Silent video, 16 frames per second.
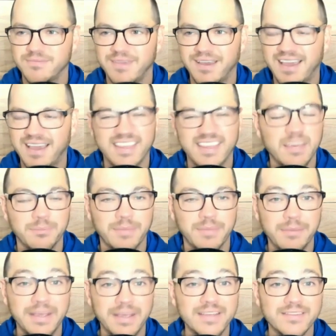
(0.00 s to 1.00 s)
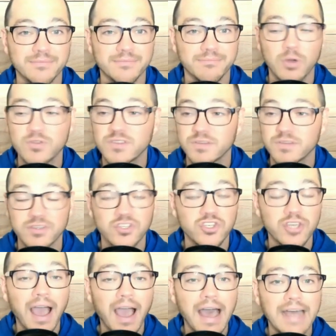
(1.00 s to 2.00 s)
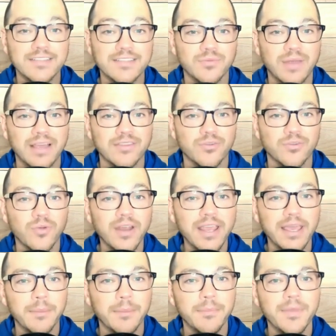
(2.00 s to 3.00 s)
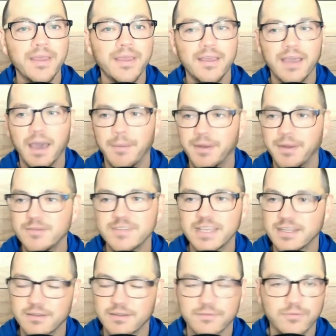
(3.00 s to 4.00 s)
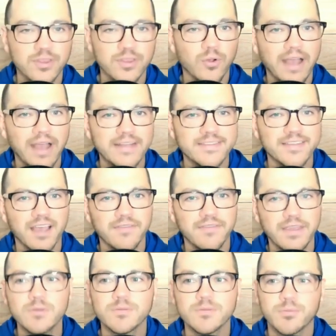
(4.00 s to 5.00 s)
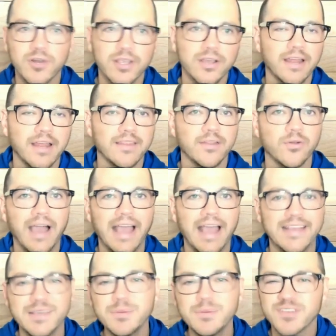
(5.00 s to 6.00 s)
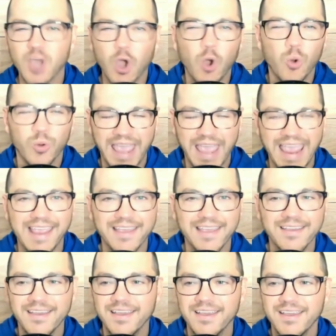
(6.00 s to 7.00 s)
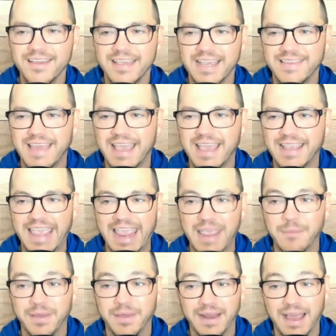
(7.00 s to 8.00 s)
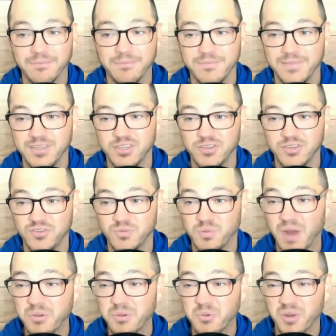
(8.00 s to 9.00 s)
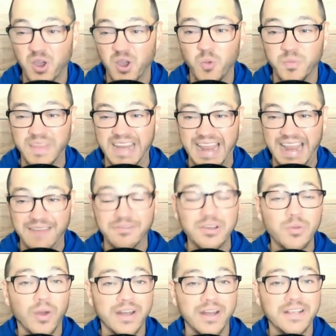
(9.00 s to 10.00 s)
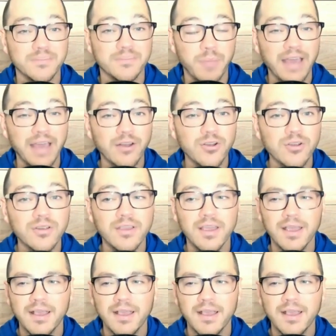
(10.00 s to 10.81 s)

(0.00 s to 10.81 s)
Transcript: I think he missed most of his shots around the rim, but he was getting to the free throw line stuff. He was pretty good on the glass. He was okay in that game, but you probably want to hope that everyone is better.